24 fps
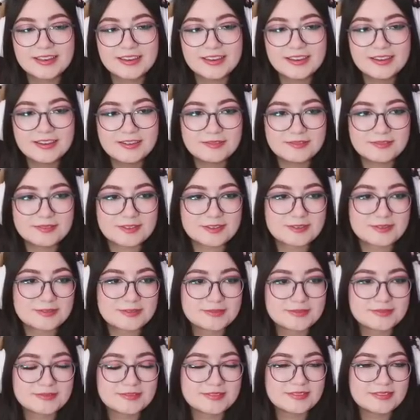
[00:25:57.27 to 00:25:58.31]
I don't know.
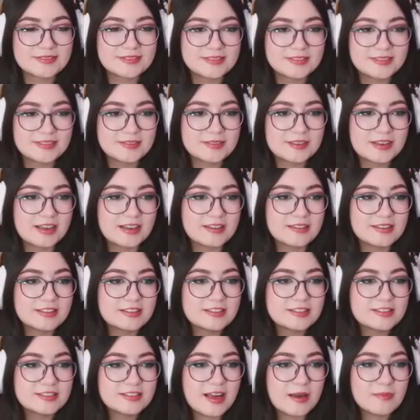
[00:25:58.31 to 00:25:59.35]
Okay,
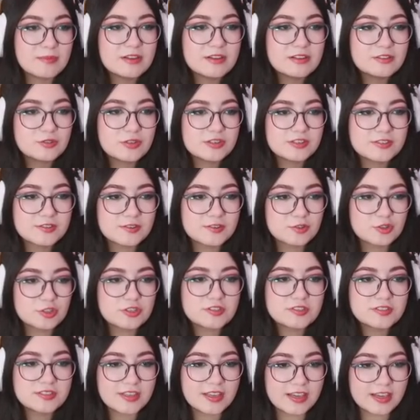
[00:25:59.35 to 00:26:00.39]
let's- I'm gonna try searching
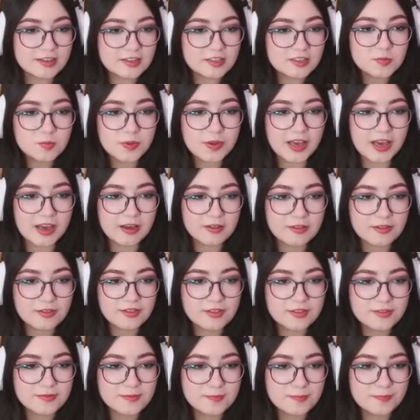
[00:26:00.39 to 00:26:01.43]
sand path.
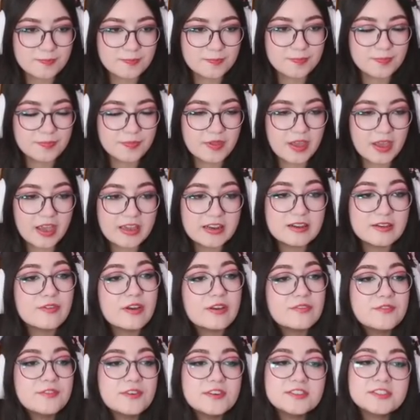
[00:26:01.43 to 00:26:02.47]
And if I
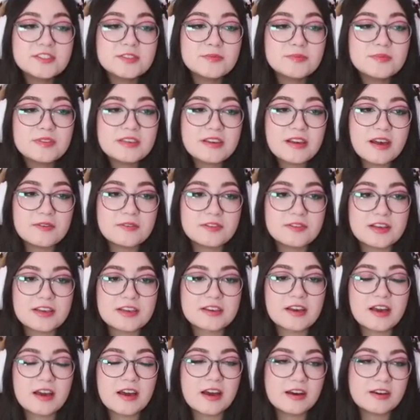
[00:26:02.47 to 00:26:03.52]
find something, I'll
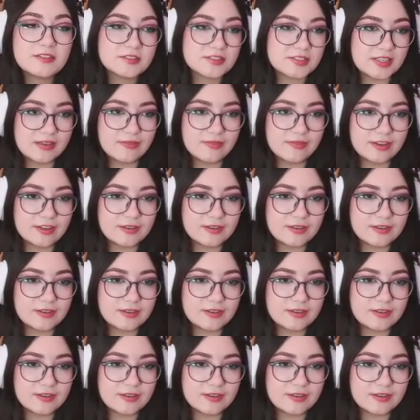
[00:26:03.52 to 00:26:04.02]
like- I'll save